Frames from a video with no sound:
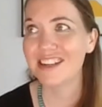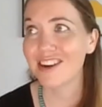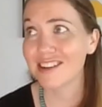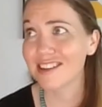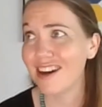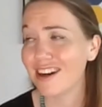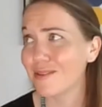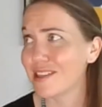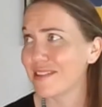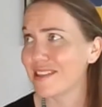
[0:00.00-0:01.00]
And Narsaq,
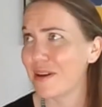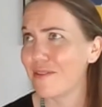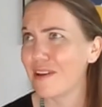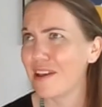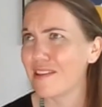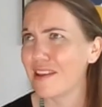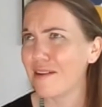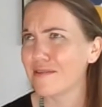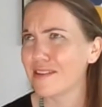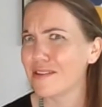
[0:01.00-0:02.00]
which was about
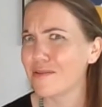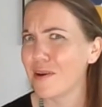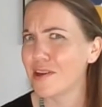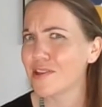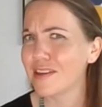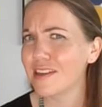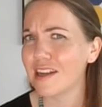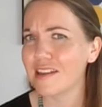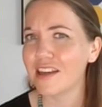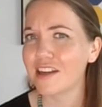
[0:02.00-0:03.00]
1,200. And
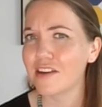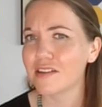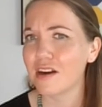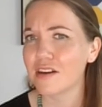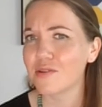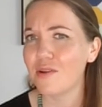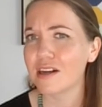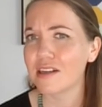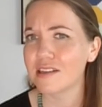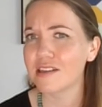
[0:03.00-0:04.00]
I think Narsarsuaq
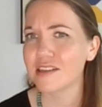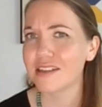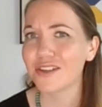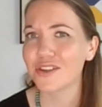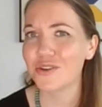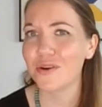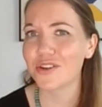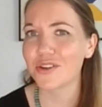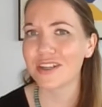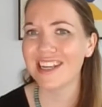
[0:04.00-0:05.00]
is just under
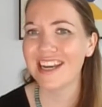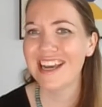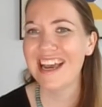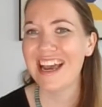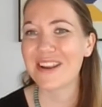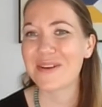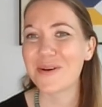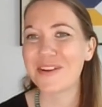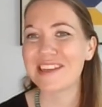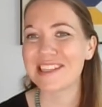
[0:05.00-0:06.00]
200. And you
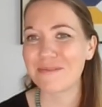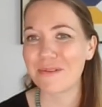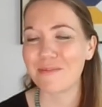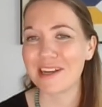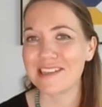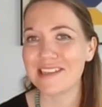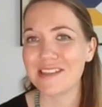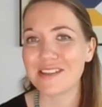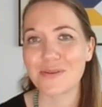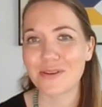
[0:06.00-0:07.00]
go to these different places
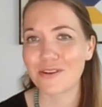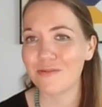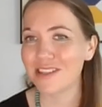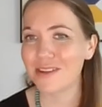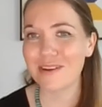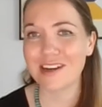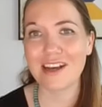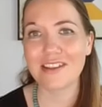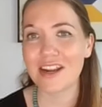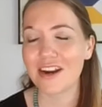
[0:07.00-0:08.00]
and you learn what's going
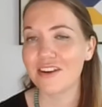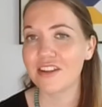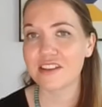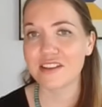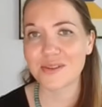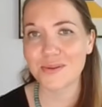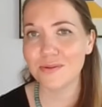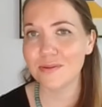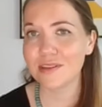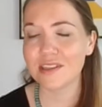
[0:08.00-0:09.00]
on there and like the
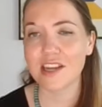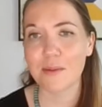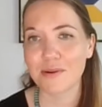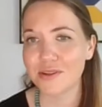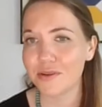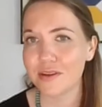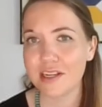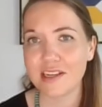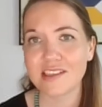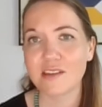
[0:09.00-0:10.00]
schools and the
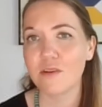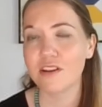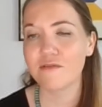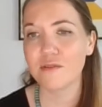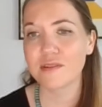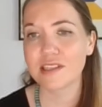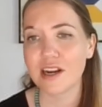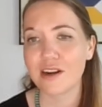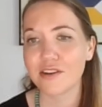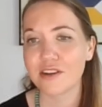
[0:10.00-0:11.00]
opportunities and what folks
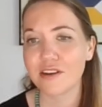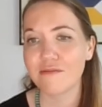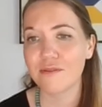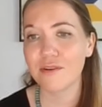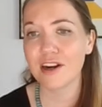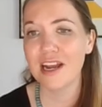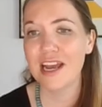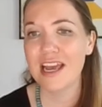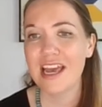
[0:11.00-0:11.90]
there are looking for.